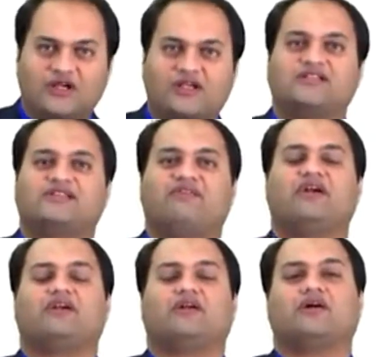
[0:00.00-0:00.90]

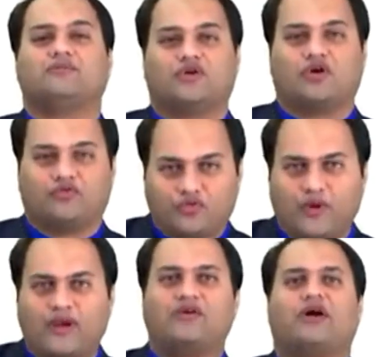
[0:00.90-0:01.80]
37 terms or
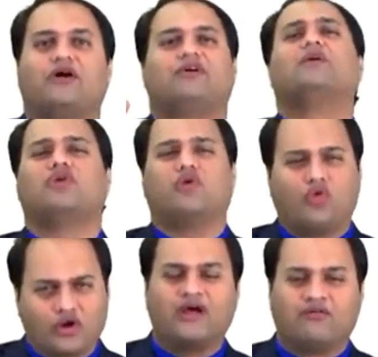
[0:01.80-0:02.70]
25 terms or
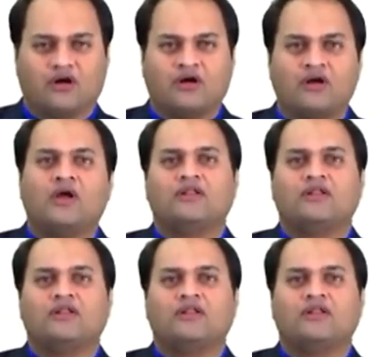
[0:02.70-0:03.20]
whatever,